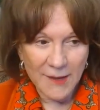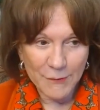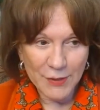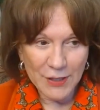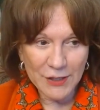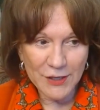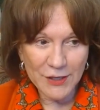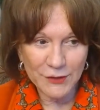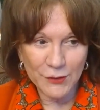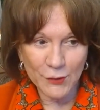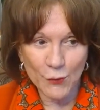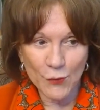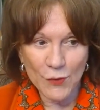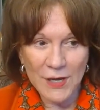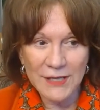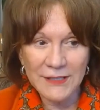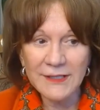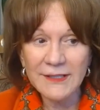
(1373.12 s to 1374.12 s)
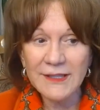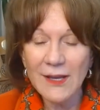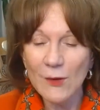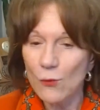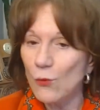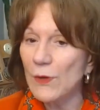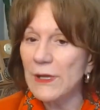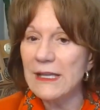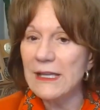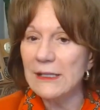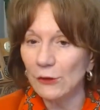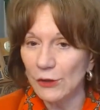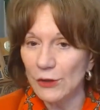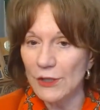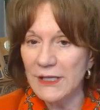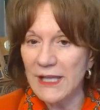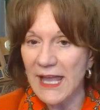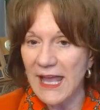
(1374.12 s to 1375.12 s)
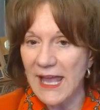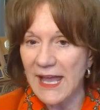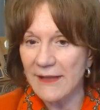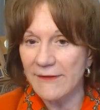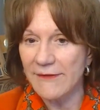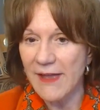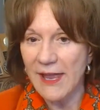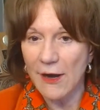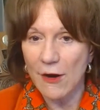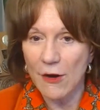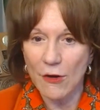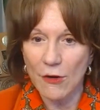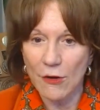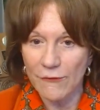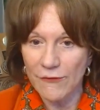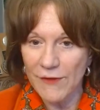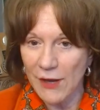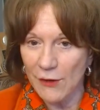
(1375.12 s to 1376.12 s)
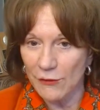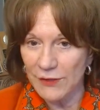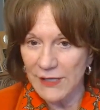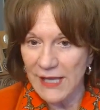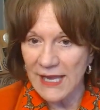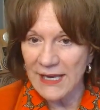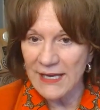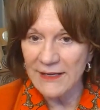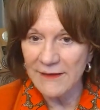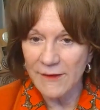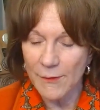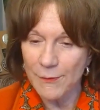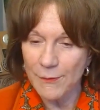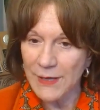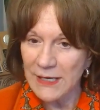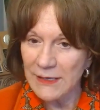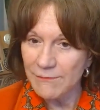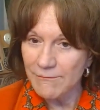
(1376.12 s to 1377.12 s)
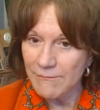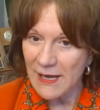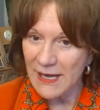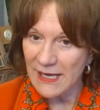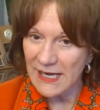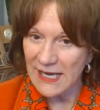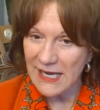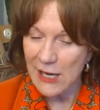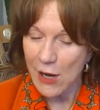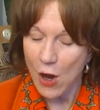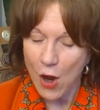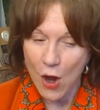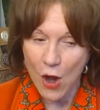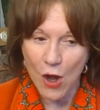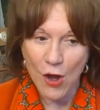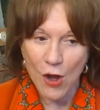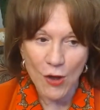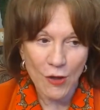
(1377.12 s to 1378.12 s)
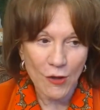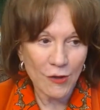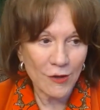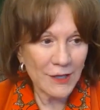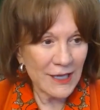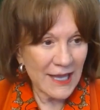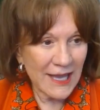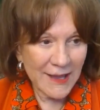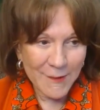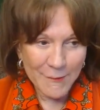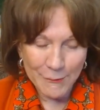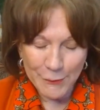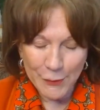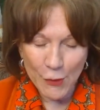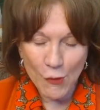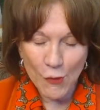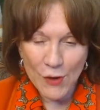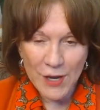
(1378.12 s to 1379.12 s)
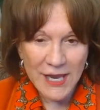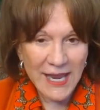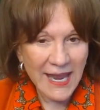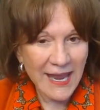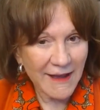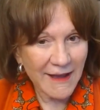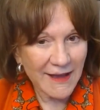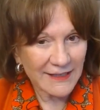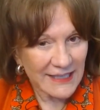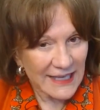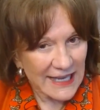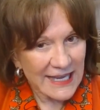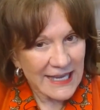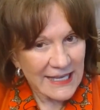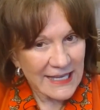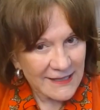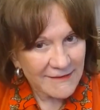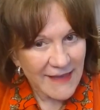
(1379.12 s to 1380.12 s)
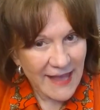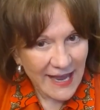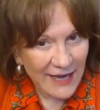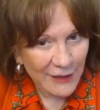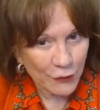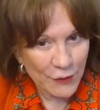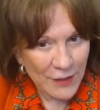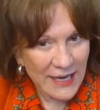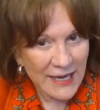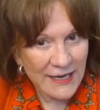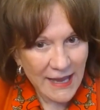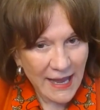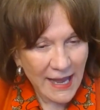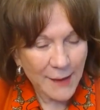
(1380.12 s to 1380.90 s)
because the ones that we look at that are getting the big money all point out in that grant